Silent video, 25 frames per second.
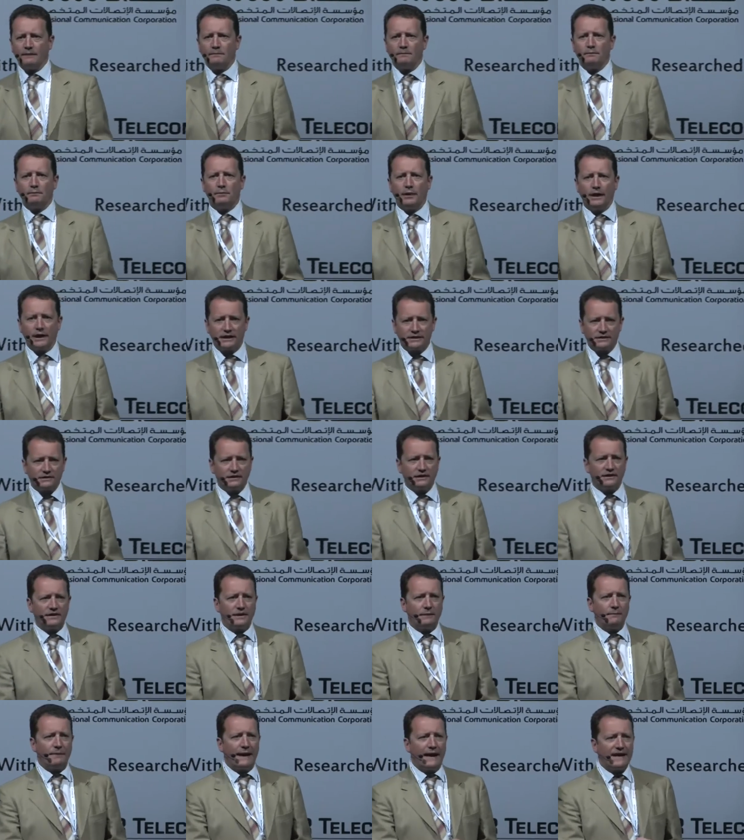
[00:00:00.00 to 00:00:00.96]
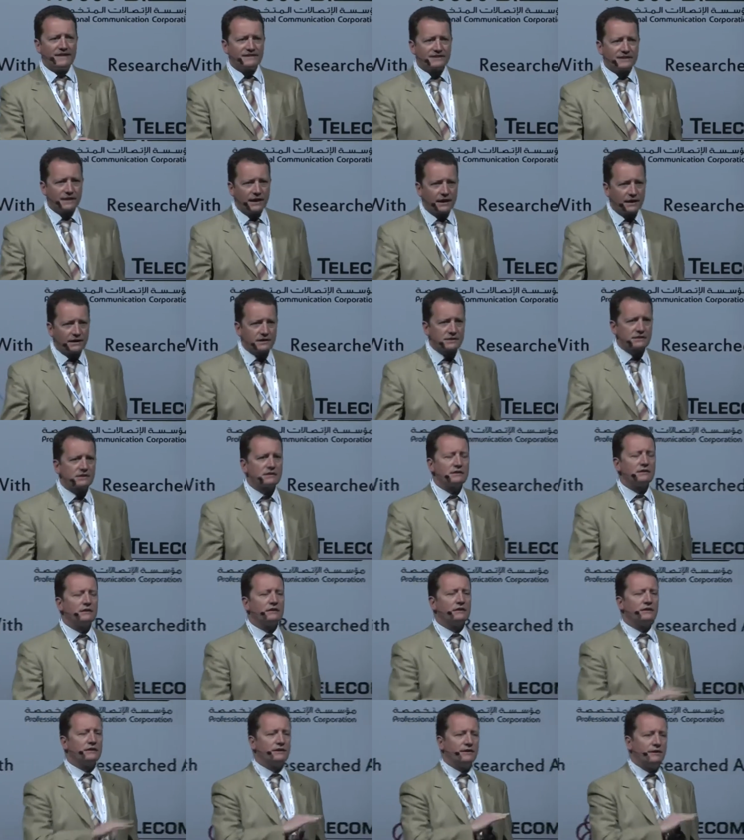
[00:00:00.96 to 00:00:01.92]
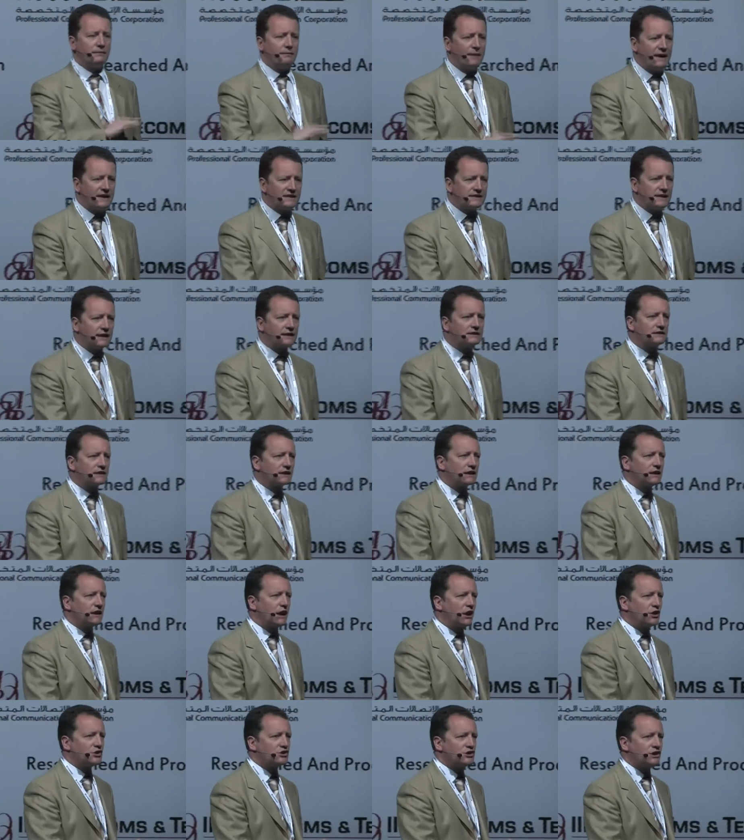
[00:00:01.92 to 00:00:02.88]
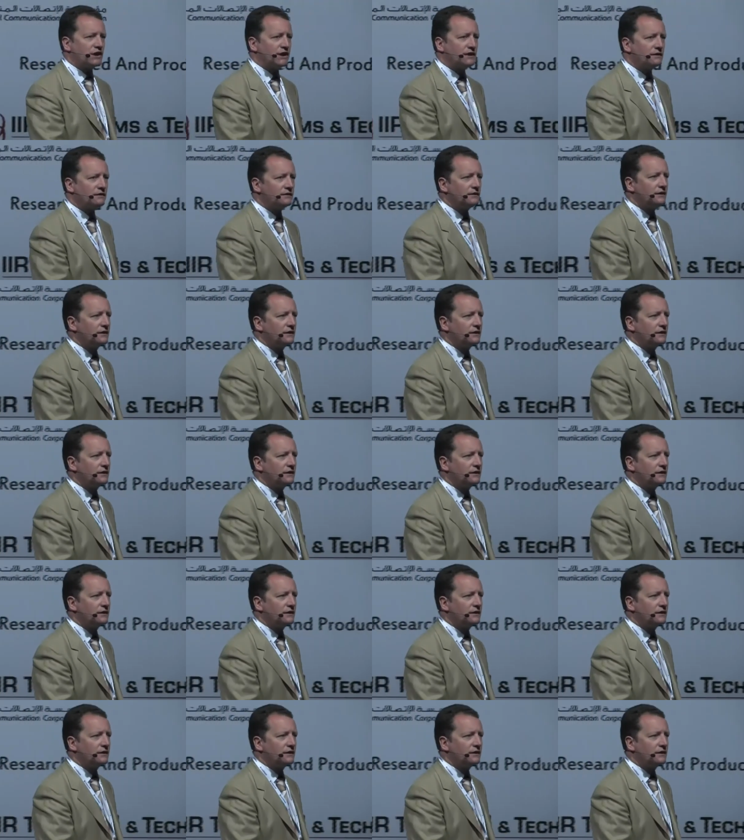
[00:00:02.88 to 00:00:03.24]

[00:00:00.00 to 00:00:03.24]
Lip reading: But the basics, the basic technology,